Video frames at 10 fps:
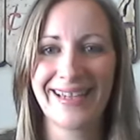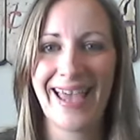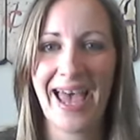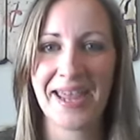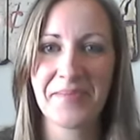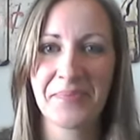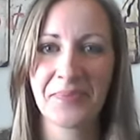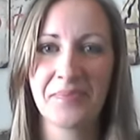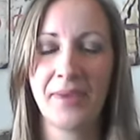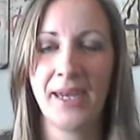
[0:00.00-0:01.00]
Hi,
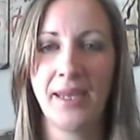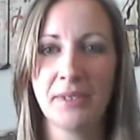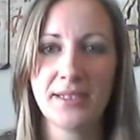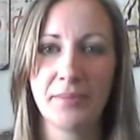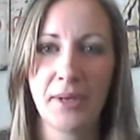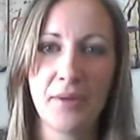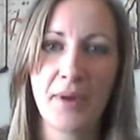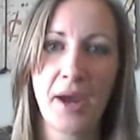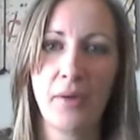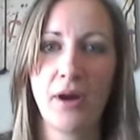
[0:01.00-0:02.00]
my name is Tamara
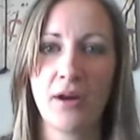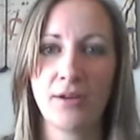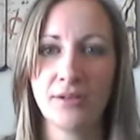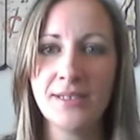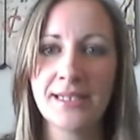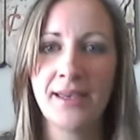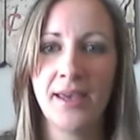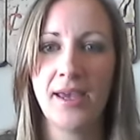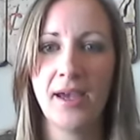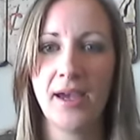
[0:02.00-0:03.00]
Brower Arnold.
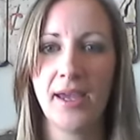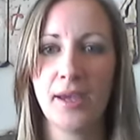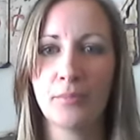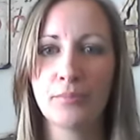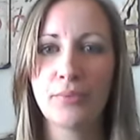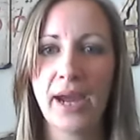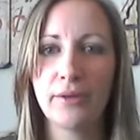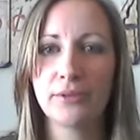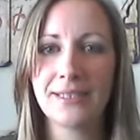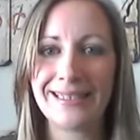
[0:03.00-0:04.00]
I am
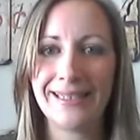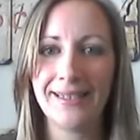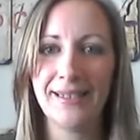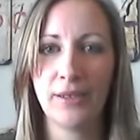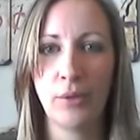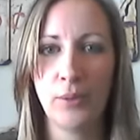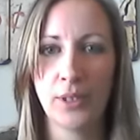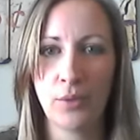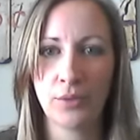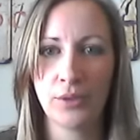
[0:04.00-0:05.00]
proud CEO and
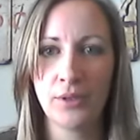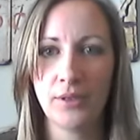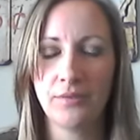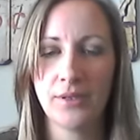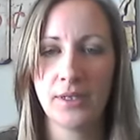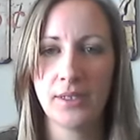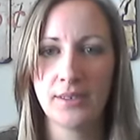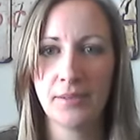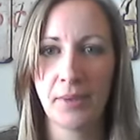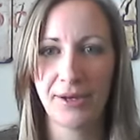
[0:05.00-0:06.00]
owner of
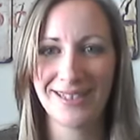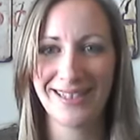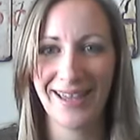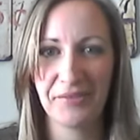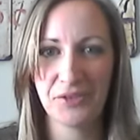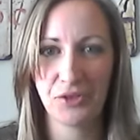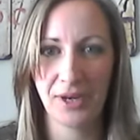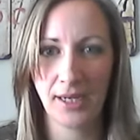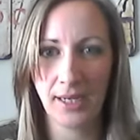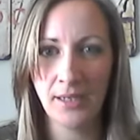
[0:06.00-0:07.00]
Tamara's Life
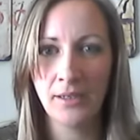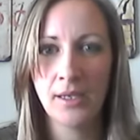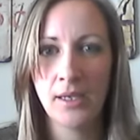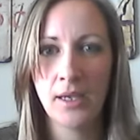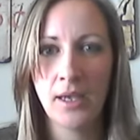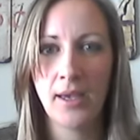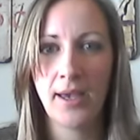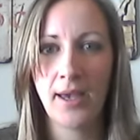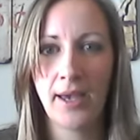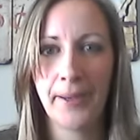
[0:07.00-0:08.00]
Training.
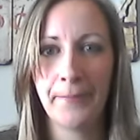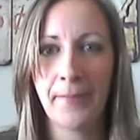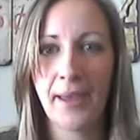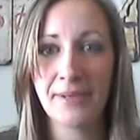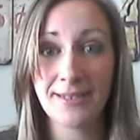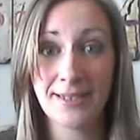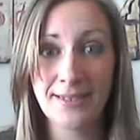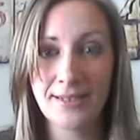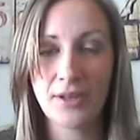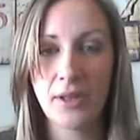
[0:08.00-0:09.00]
My
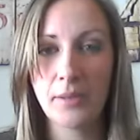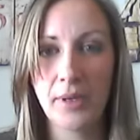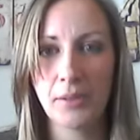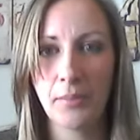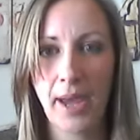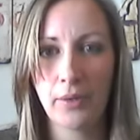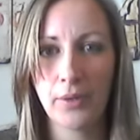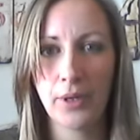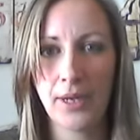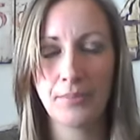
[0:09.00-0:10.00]
business is all about
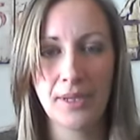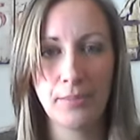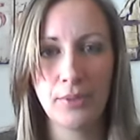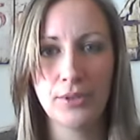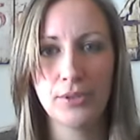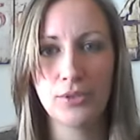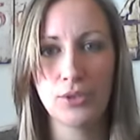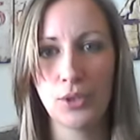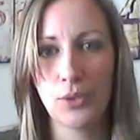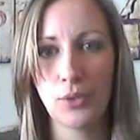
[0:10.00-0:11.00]
empowering people
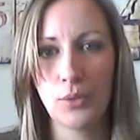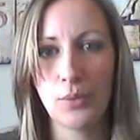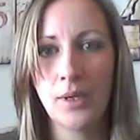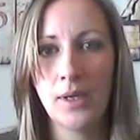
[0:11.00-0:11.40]
to